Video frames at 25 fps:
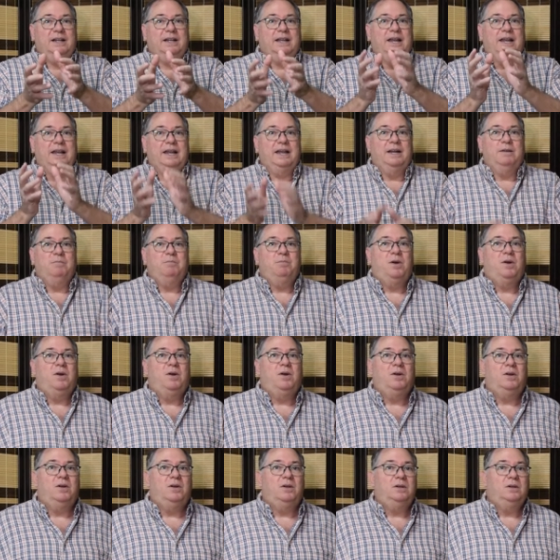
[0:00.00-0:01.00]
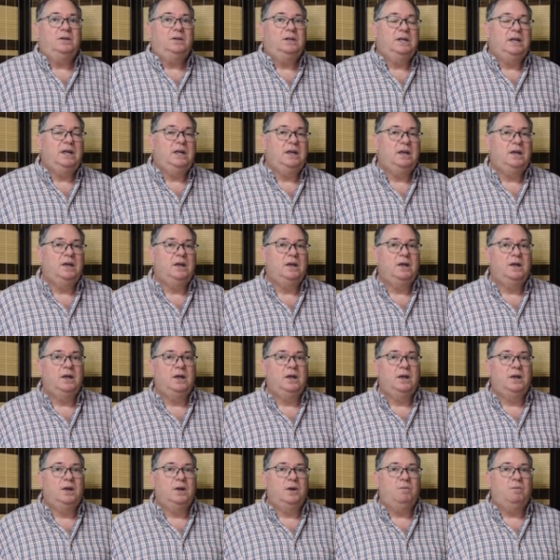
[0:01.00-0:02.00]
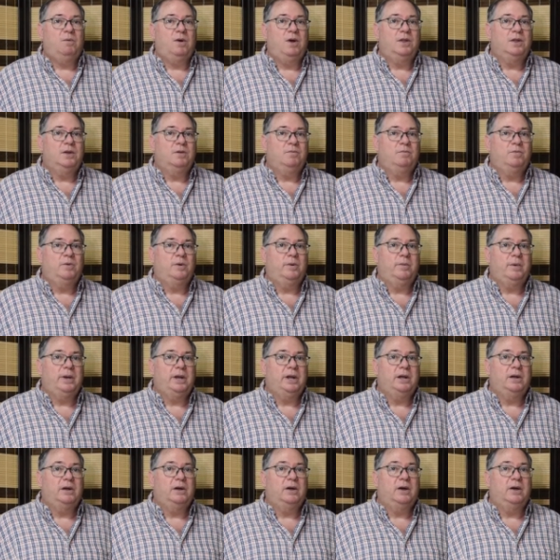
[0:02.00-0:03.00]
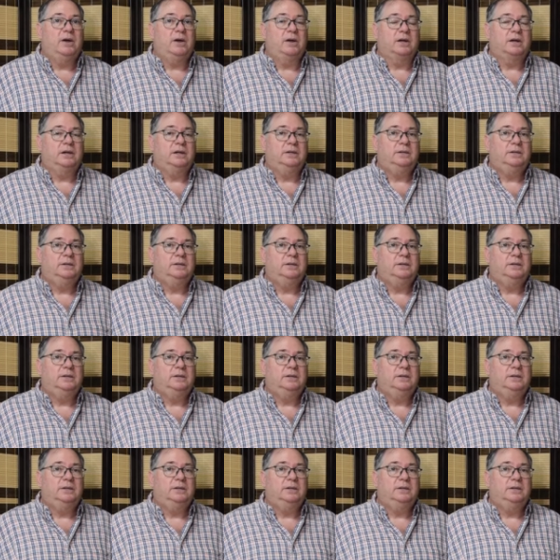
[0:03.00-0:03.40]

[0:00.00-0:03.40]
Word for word: in a ball while they're forming an arc.